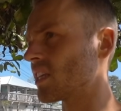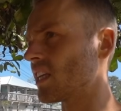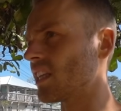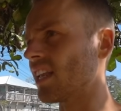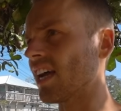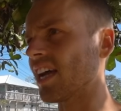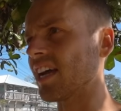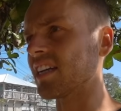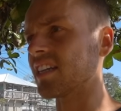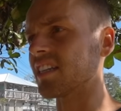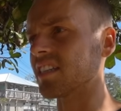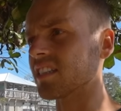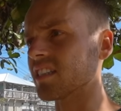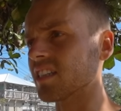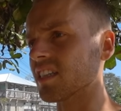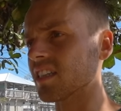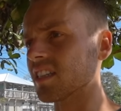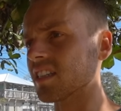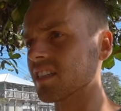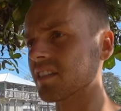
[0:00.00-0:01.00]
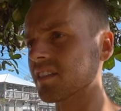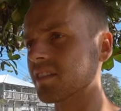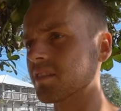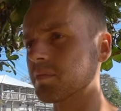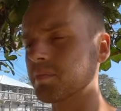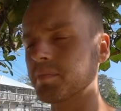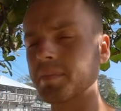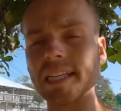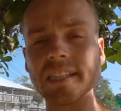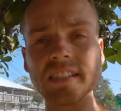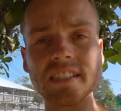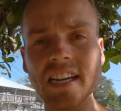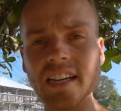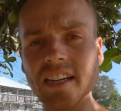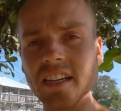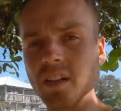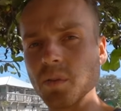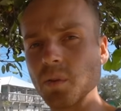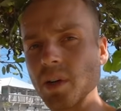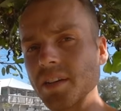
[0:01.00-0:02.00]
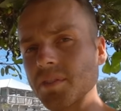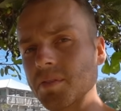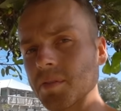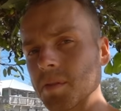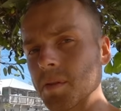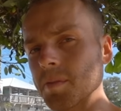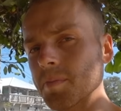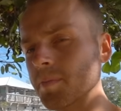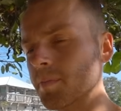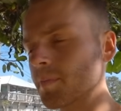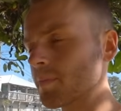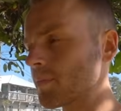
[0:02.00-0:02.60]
land is being taken away from them.